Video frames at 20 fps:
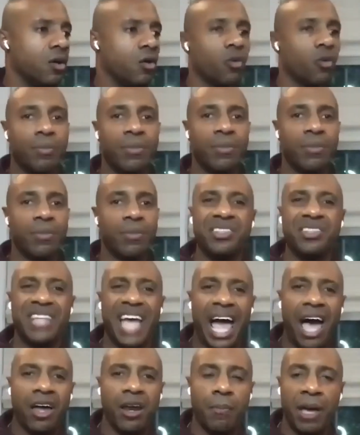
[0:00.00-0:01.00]
What it means to
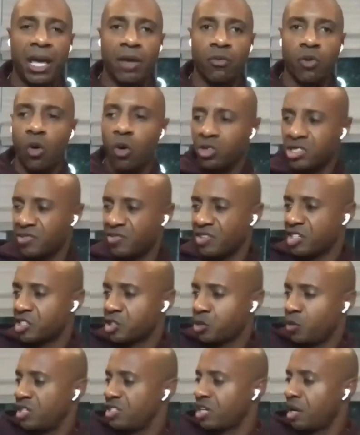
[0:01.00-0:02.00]
down a pick and roll is if the
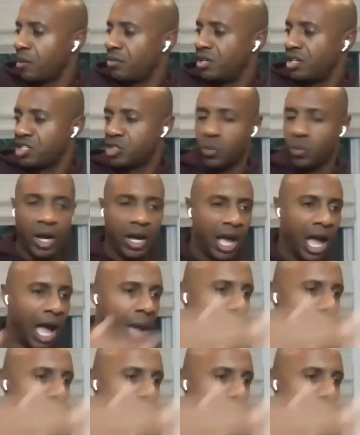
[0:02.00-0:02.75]
screen's coming this way,